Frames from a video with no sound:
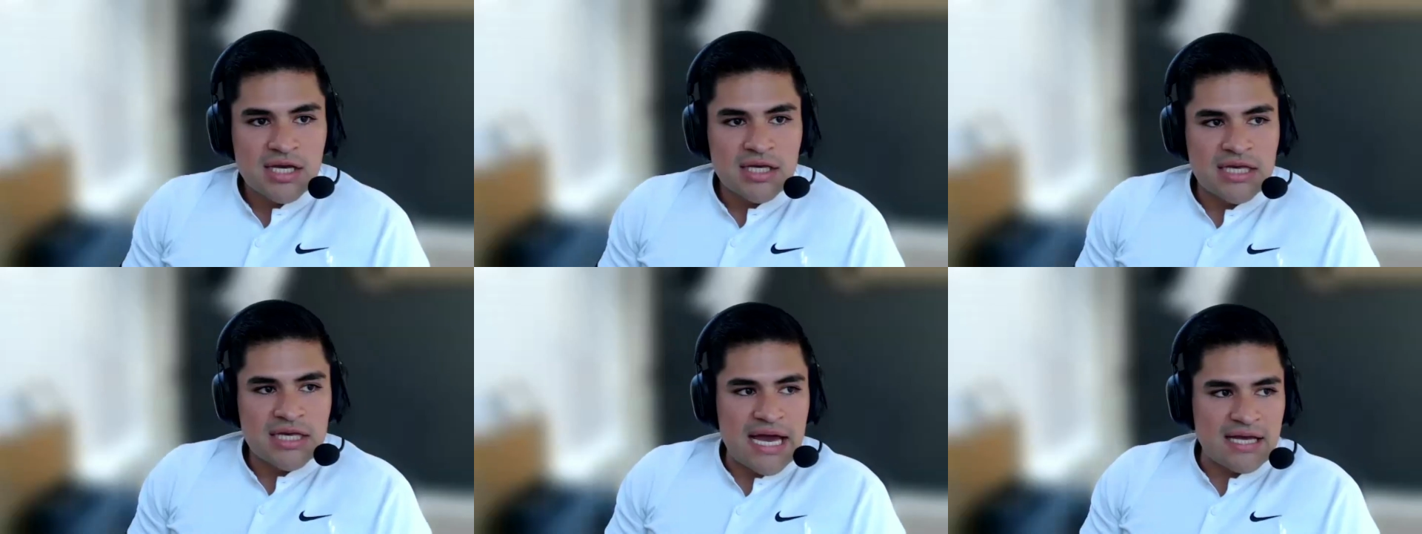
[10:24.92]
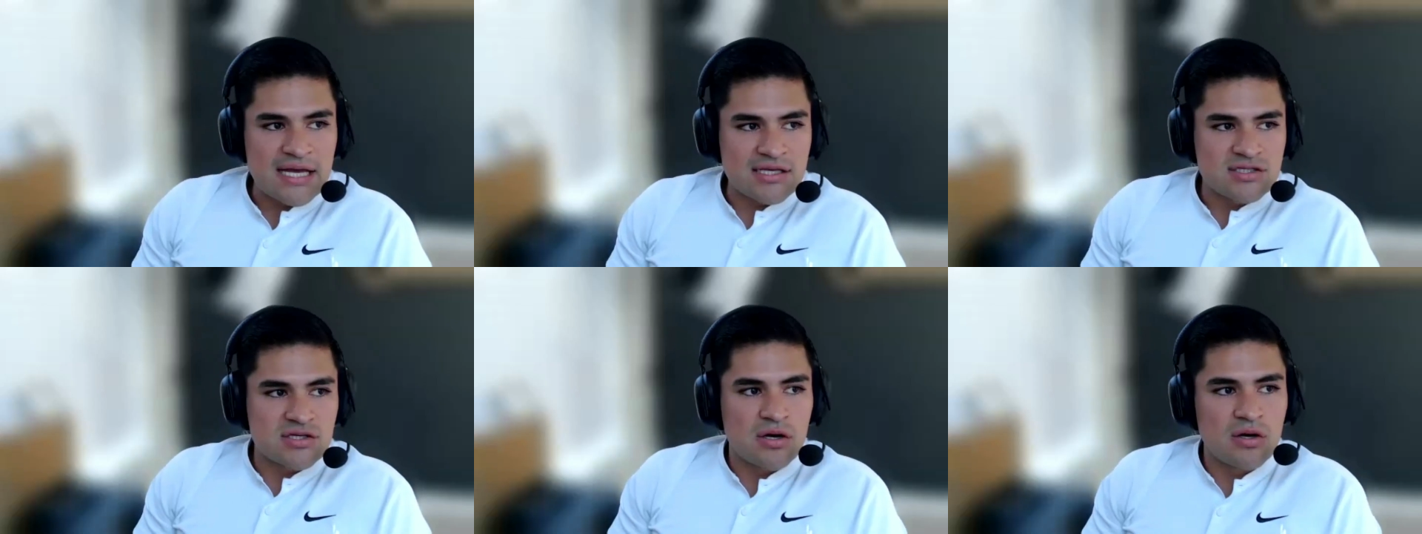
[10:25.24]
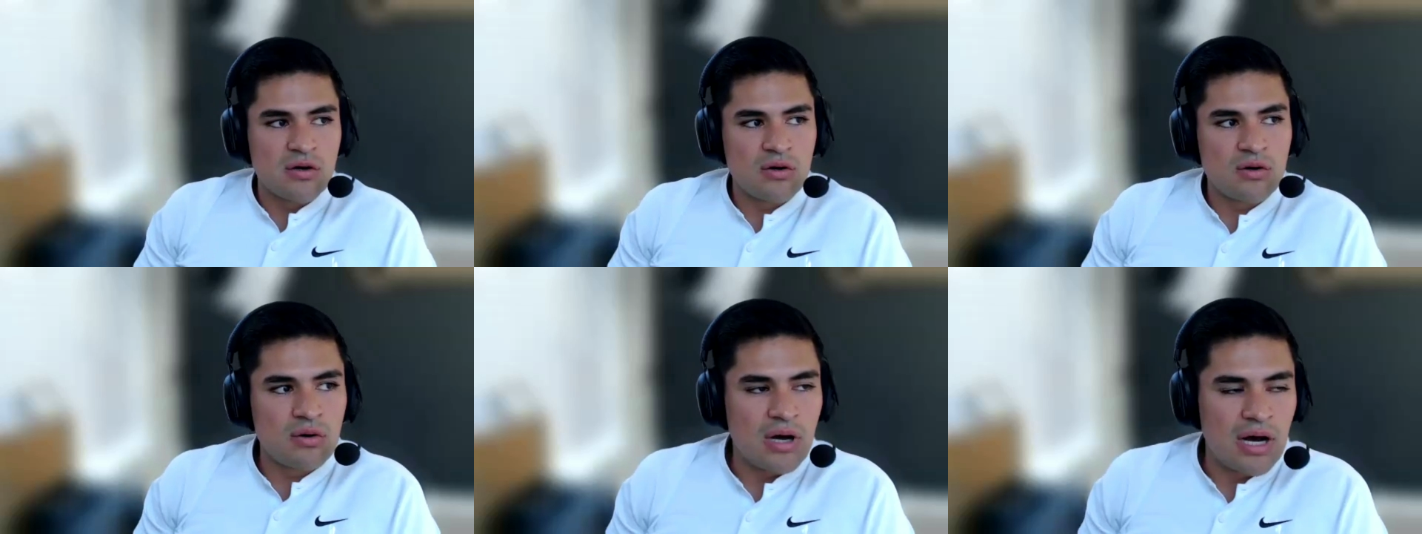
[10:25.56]
Yeah,
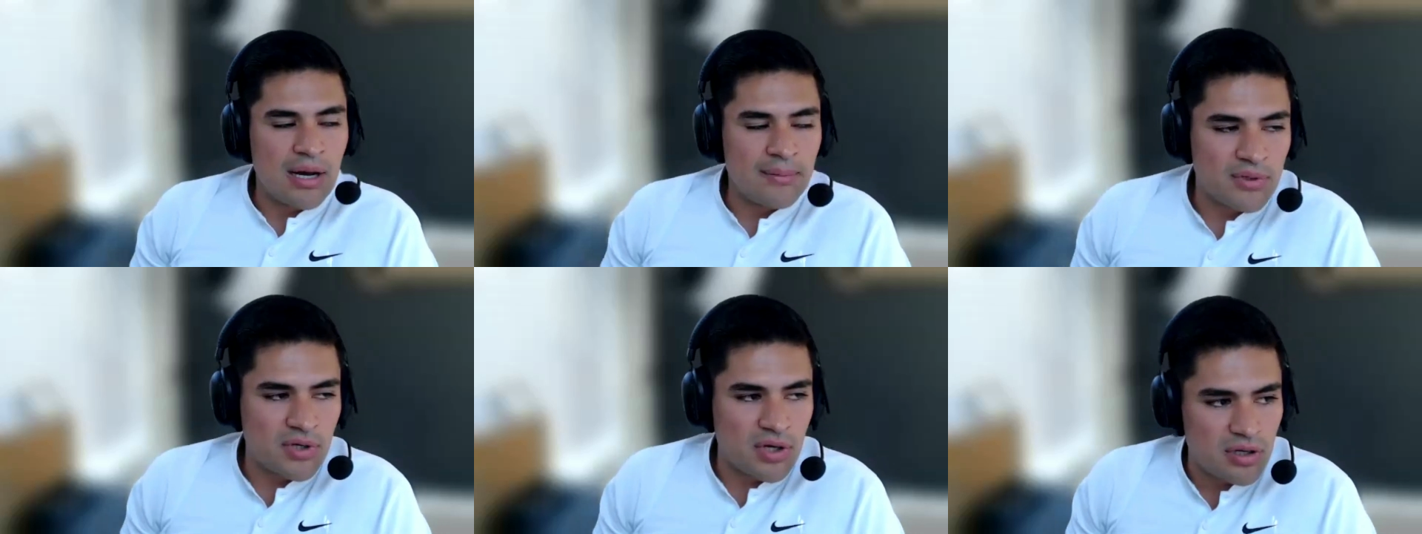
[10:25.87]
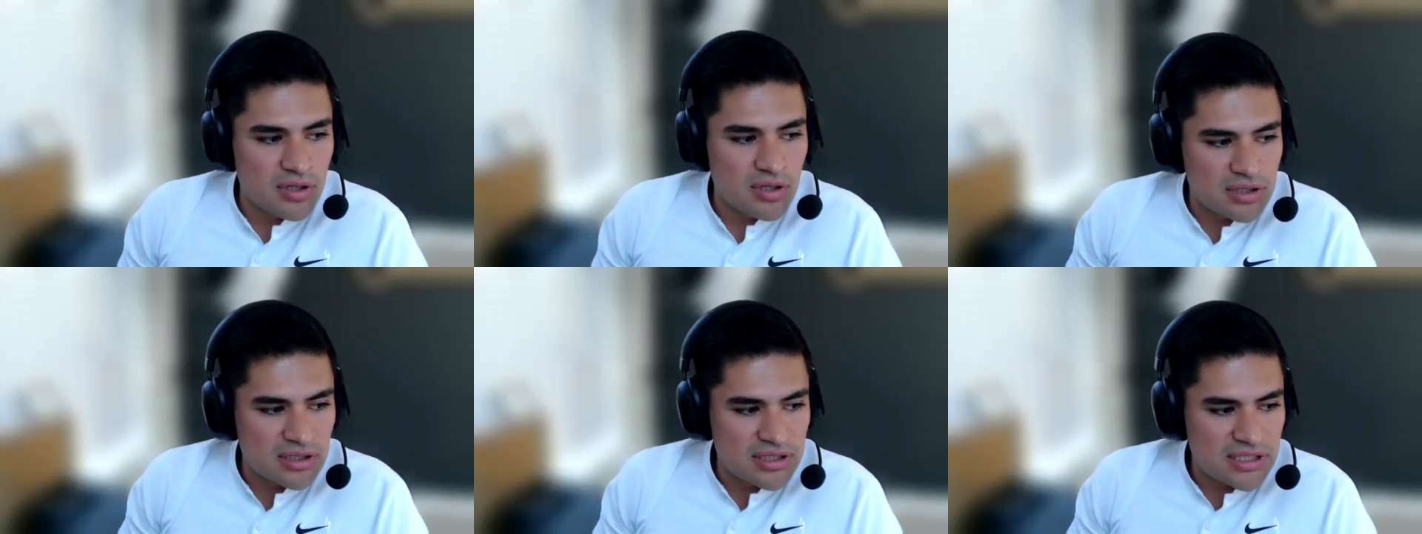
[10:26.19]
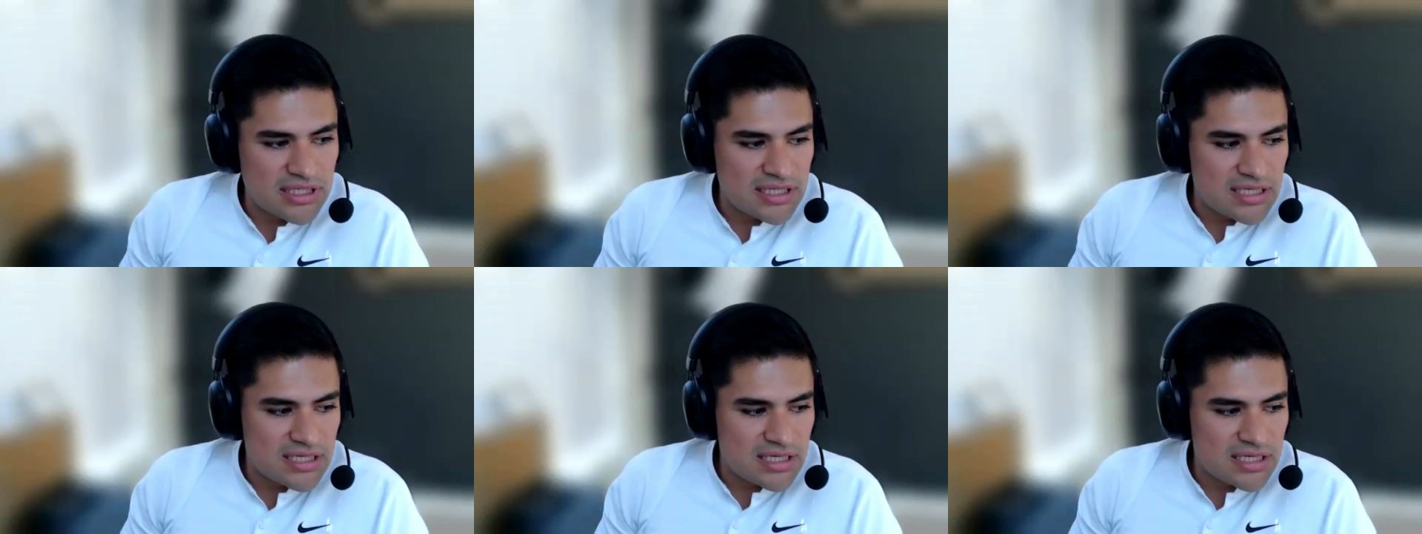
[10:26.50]
so I'm
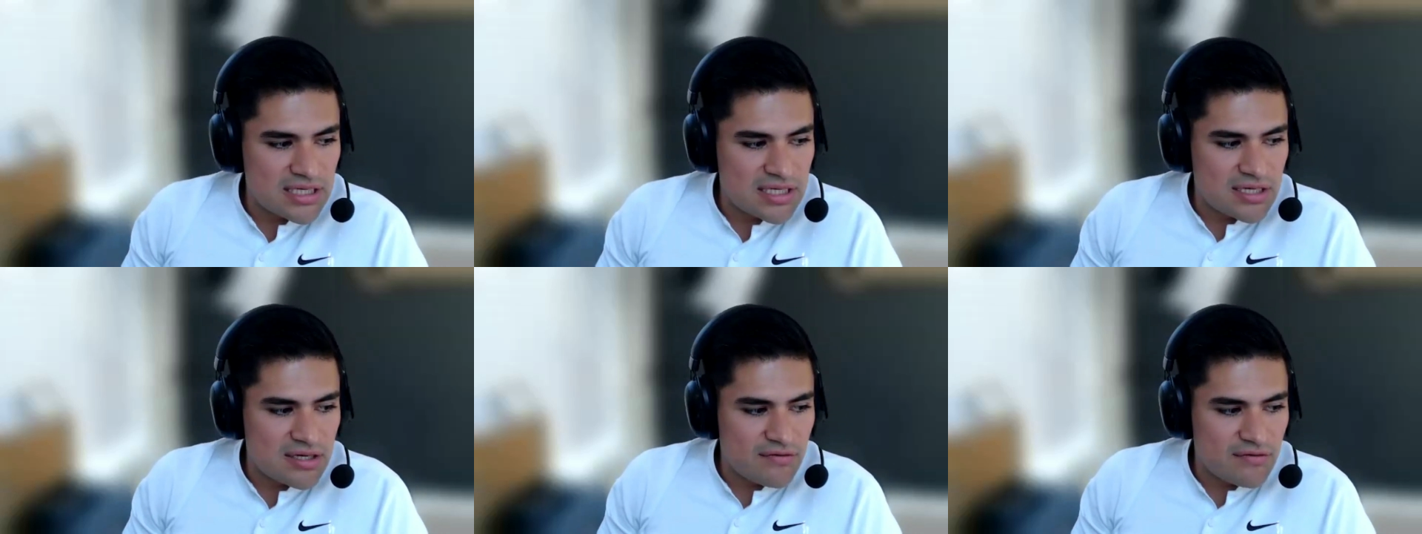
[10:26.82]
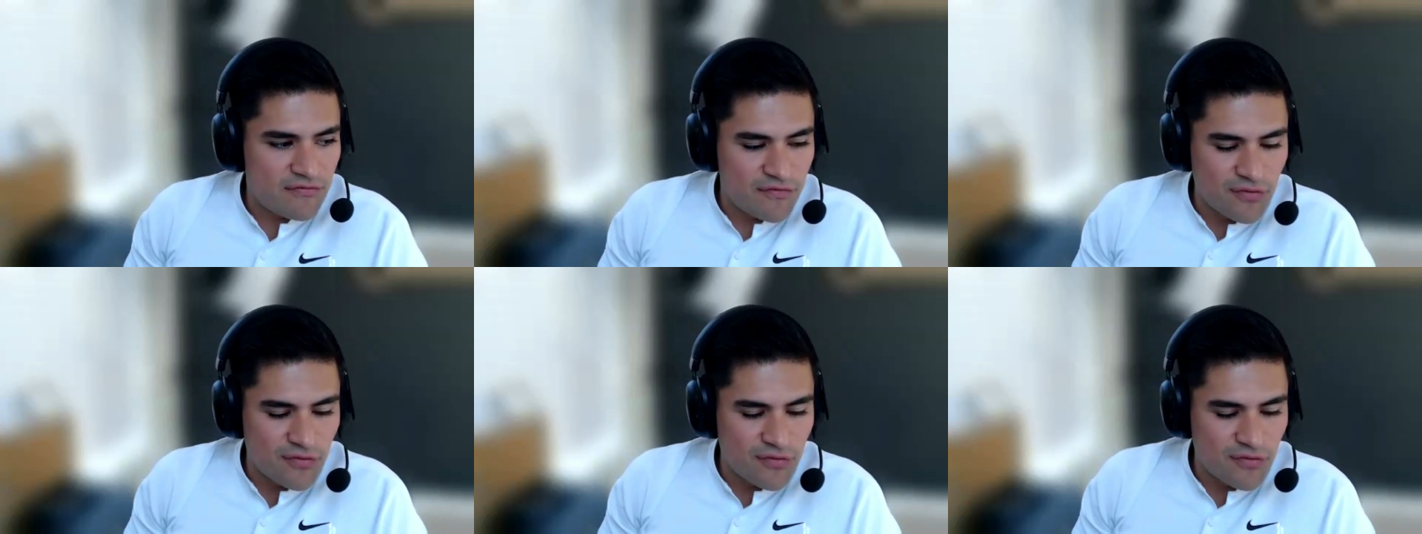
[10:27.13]
currently